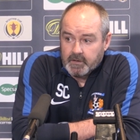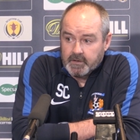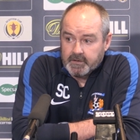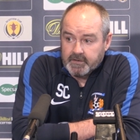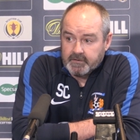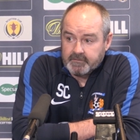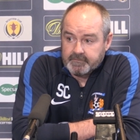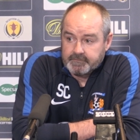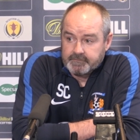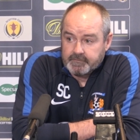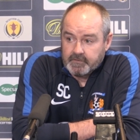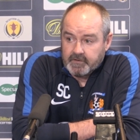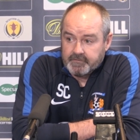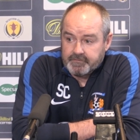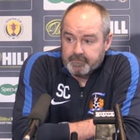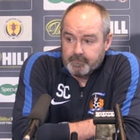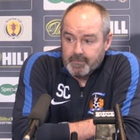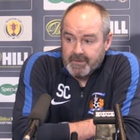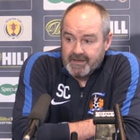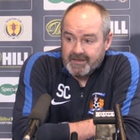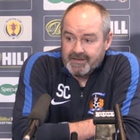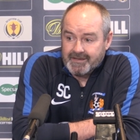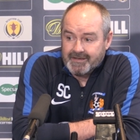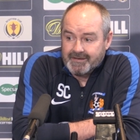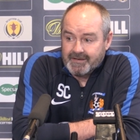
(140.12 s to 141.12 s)
And if
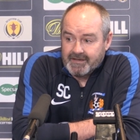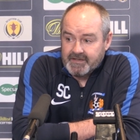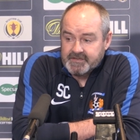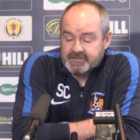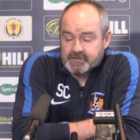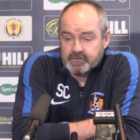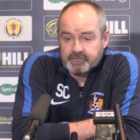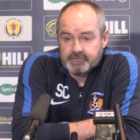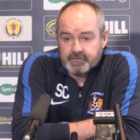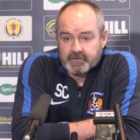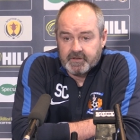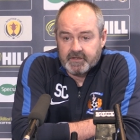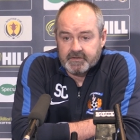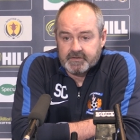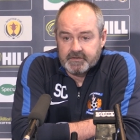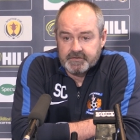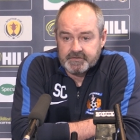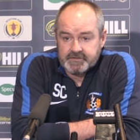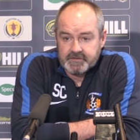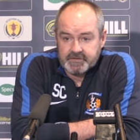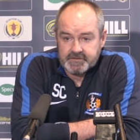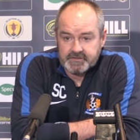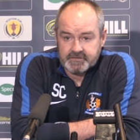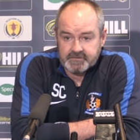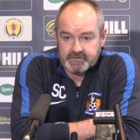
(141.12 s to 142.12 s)
me in asking for that
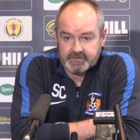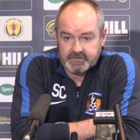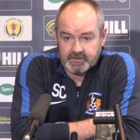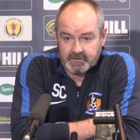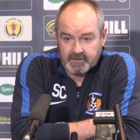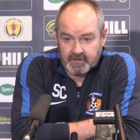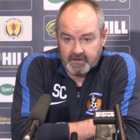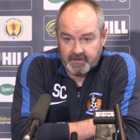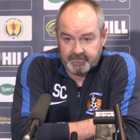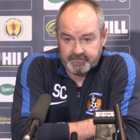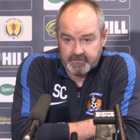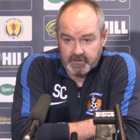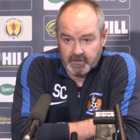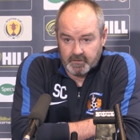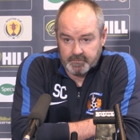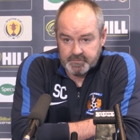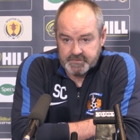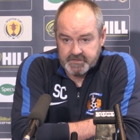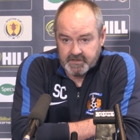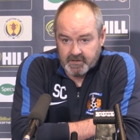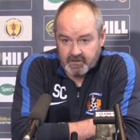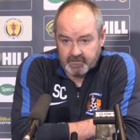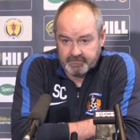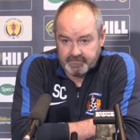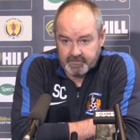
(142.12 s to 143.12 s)
consistency I have to
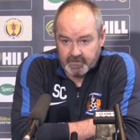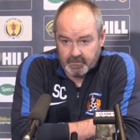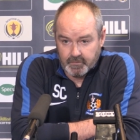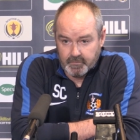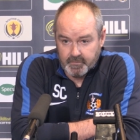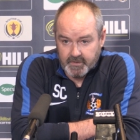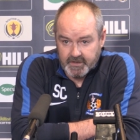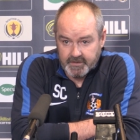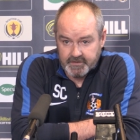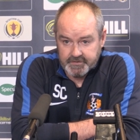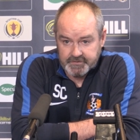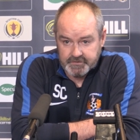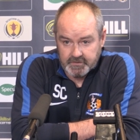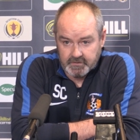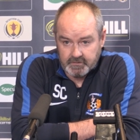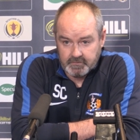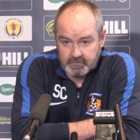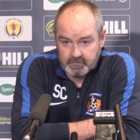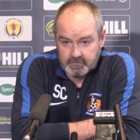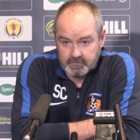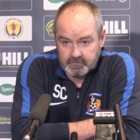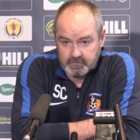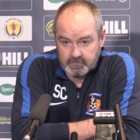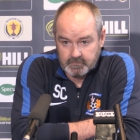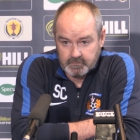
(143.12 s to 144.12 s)
upset a fellow manager
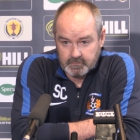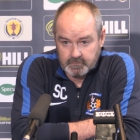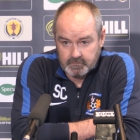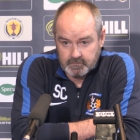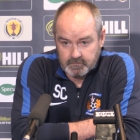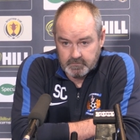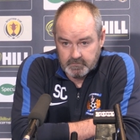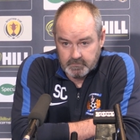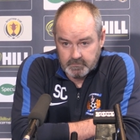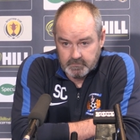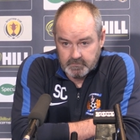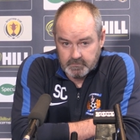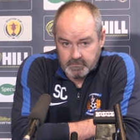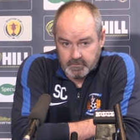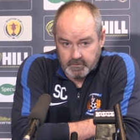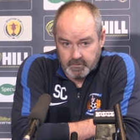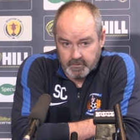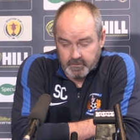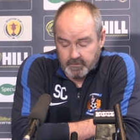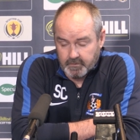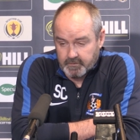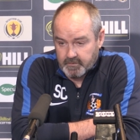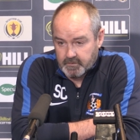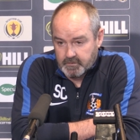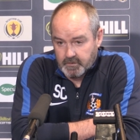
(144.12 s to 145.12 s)
or
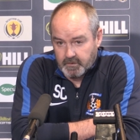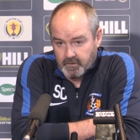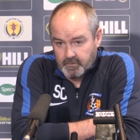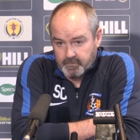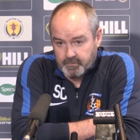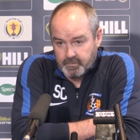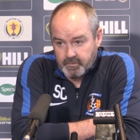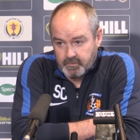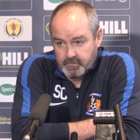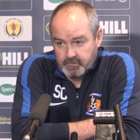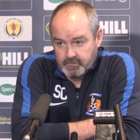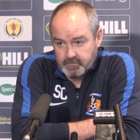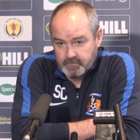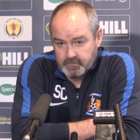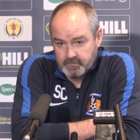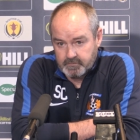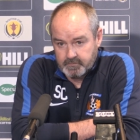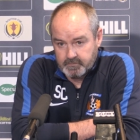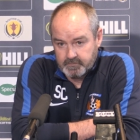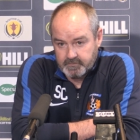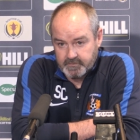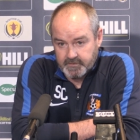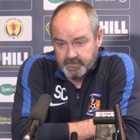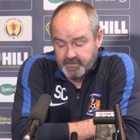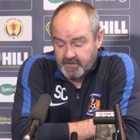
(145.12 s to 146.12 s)
another club,
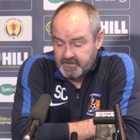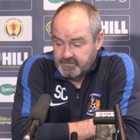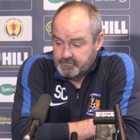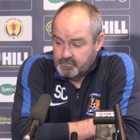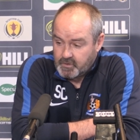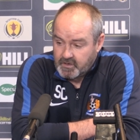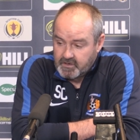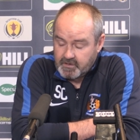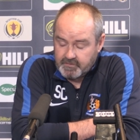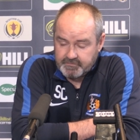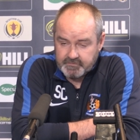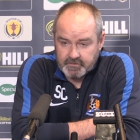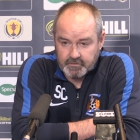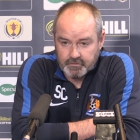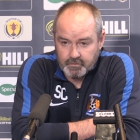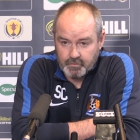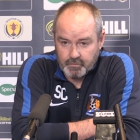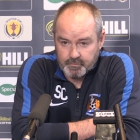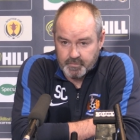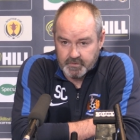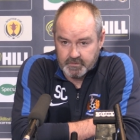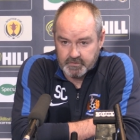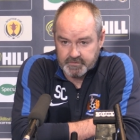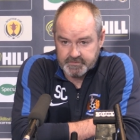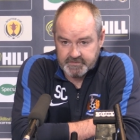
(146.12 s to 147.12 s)
then that's what I have to
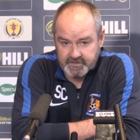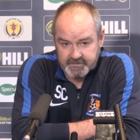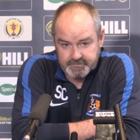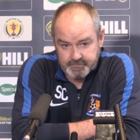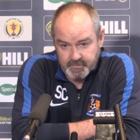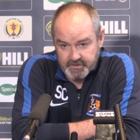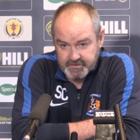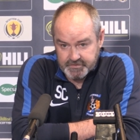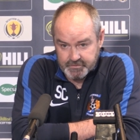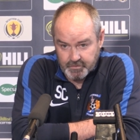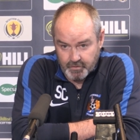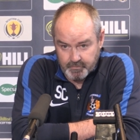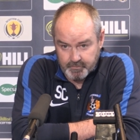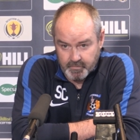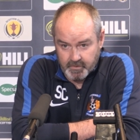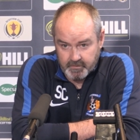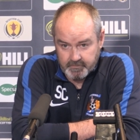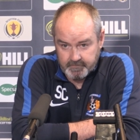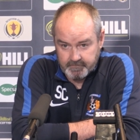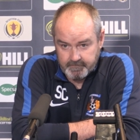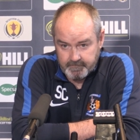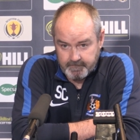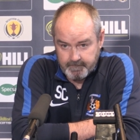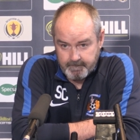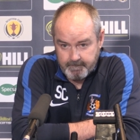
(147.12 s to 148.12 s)
do, because that's my job.
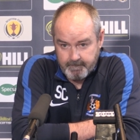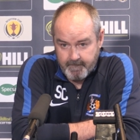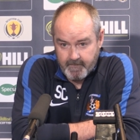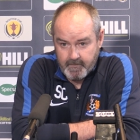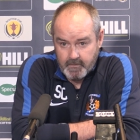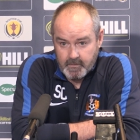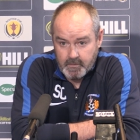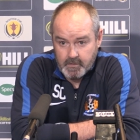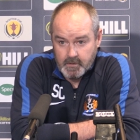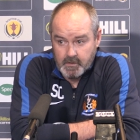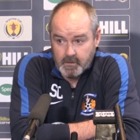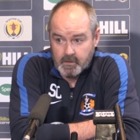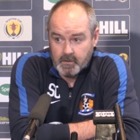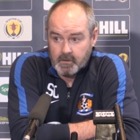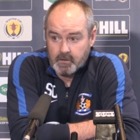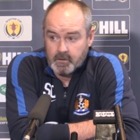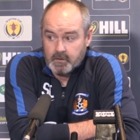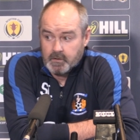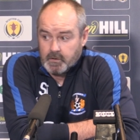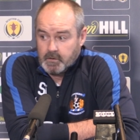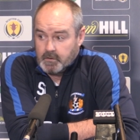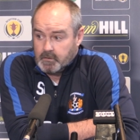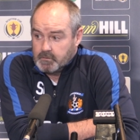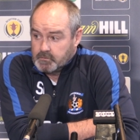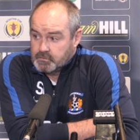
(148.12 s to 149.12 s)

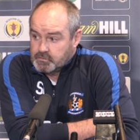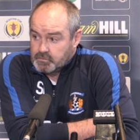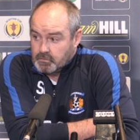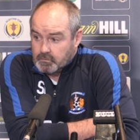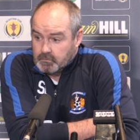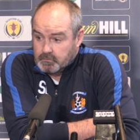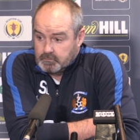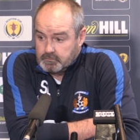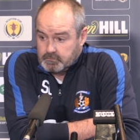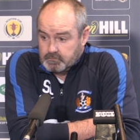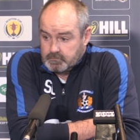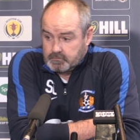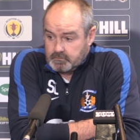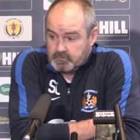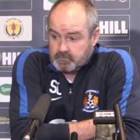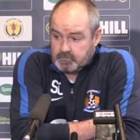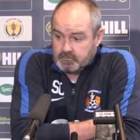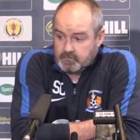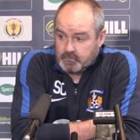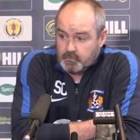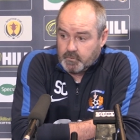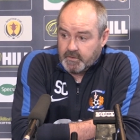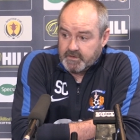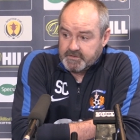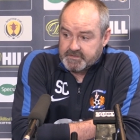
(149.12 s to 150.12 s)
So
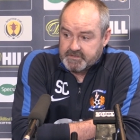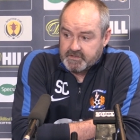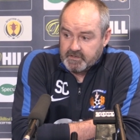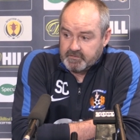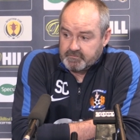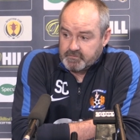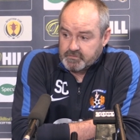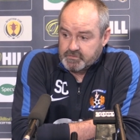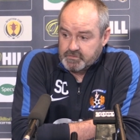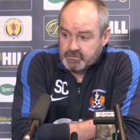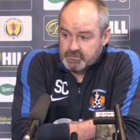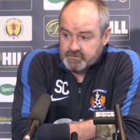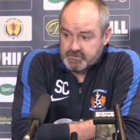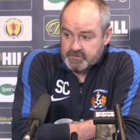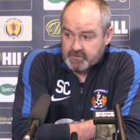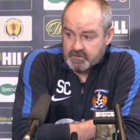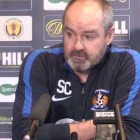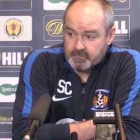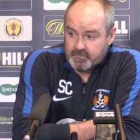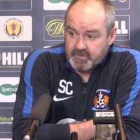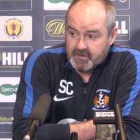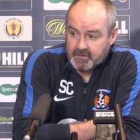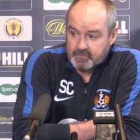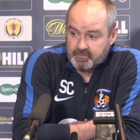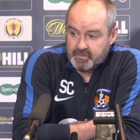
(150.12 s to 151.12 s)
why Stephen chose to
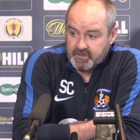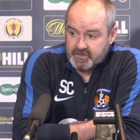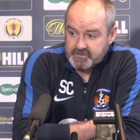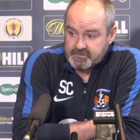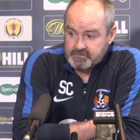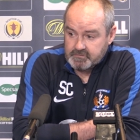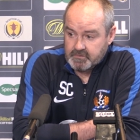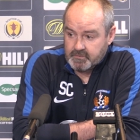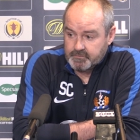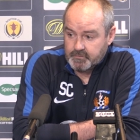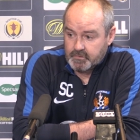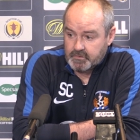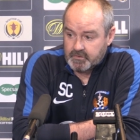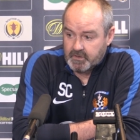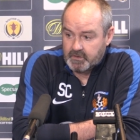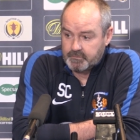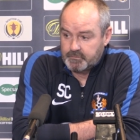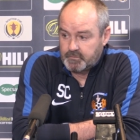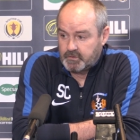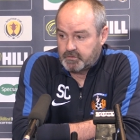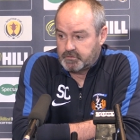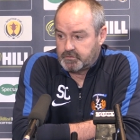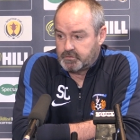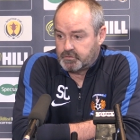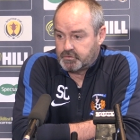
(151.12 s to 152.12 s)
come back personal,
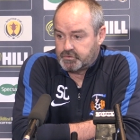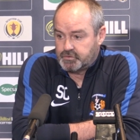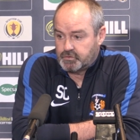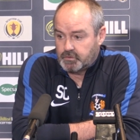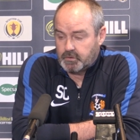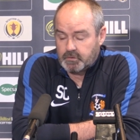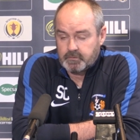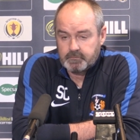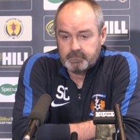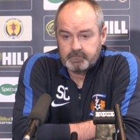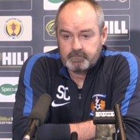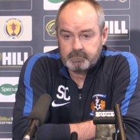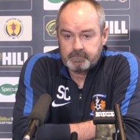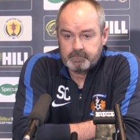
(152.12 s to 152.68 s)
I'm not too sure.